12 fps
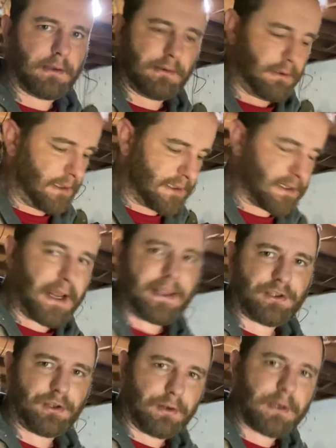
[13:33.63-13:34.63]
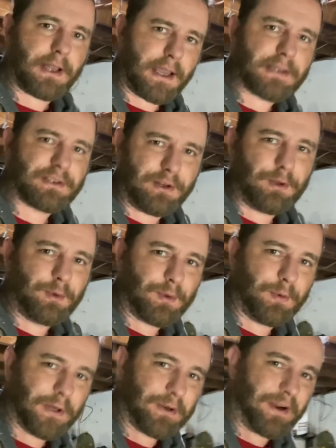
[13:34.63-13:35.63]
It's nature. It has to do with
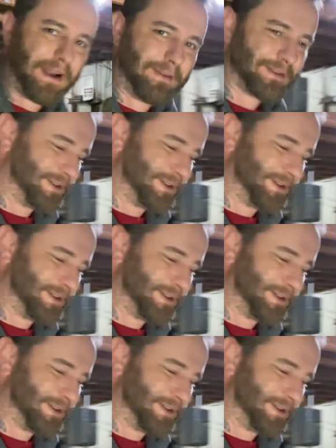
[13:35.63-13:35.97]
woodcraft.